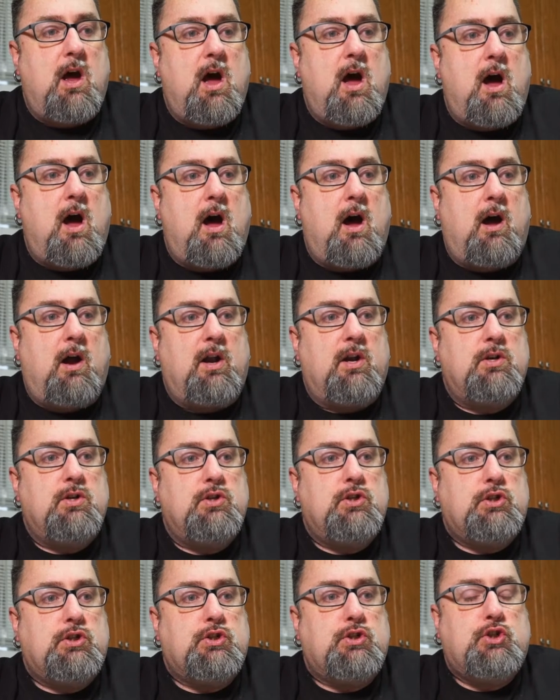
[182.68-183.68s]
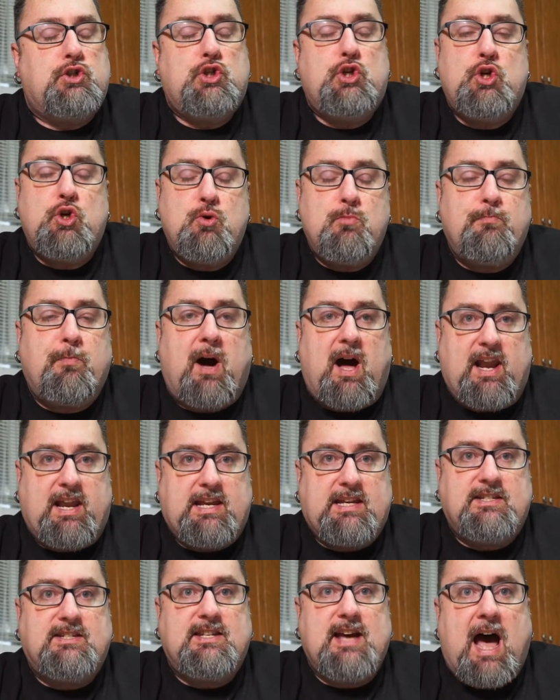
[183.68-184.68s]
uh,
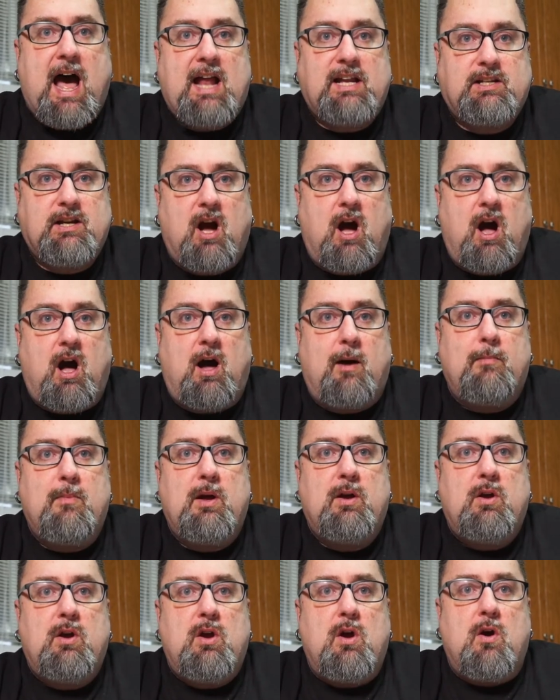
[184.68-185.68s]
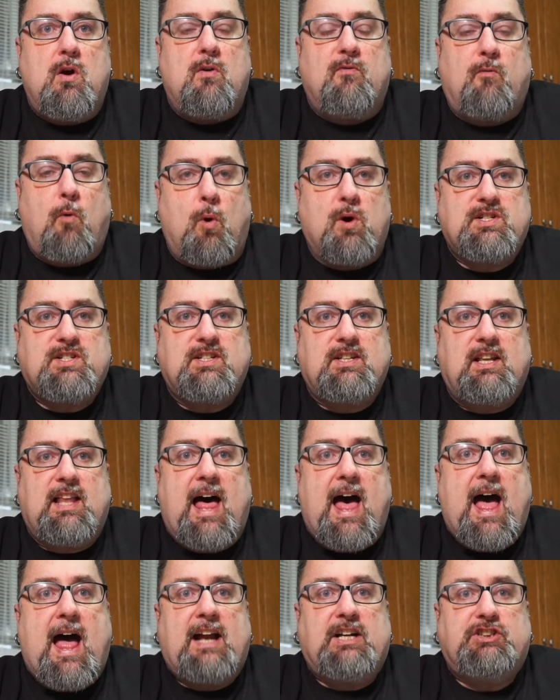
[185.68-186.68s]
tubebuddy.com forward
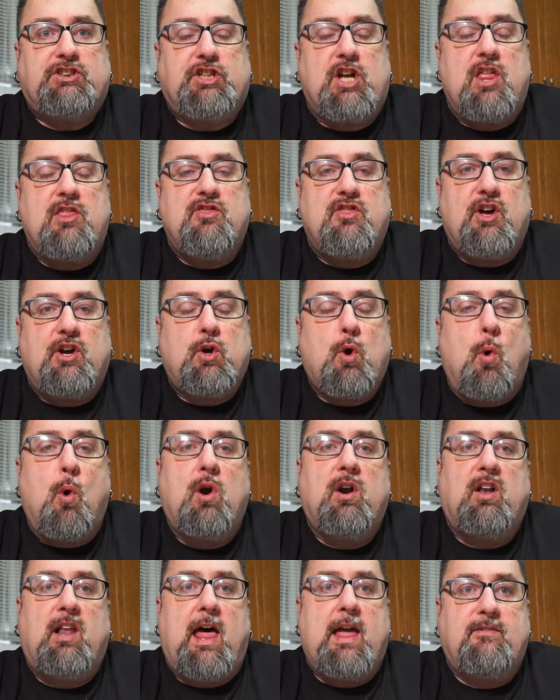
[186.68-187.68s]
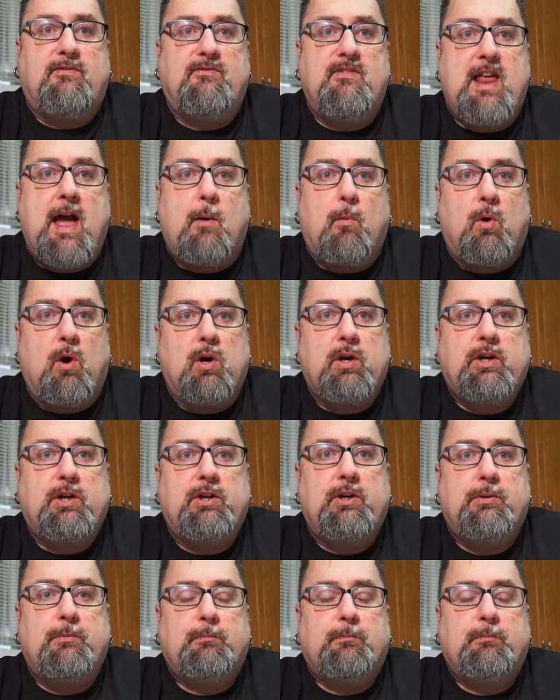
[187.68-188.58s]
slash the Corn Life Network.